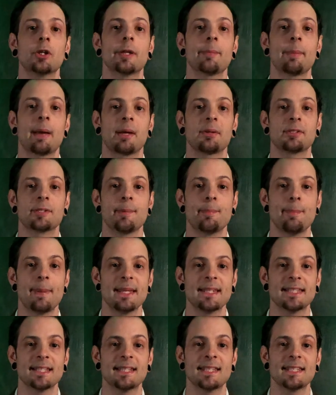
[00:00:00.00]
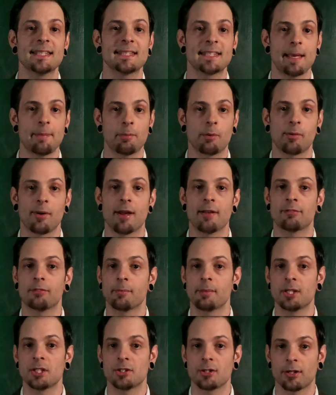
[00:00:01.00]
them how to mentally separate from
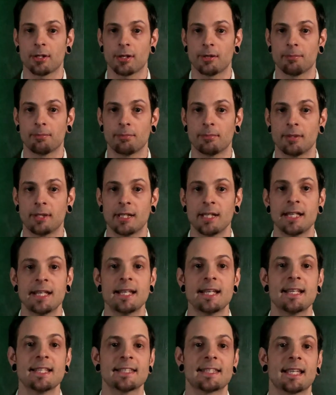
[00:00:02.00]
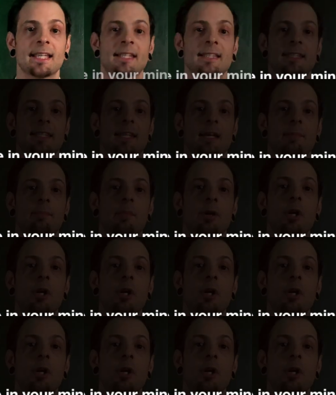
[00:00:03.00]
each other, saying to them,